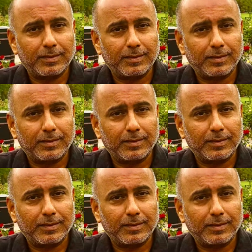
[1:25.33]

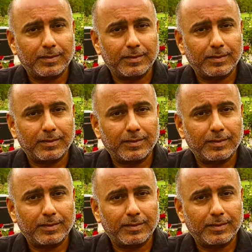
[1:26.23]

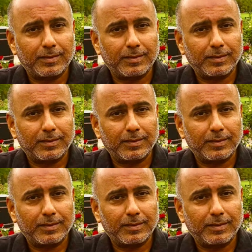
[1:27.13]

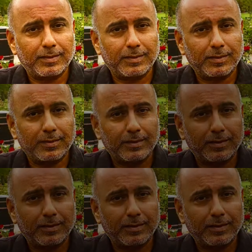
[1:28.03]
[no speech]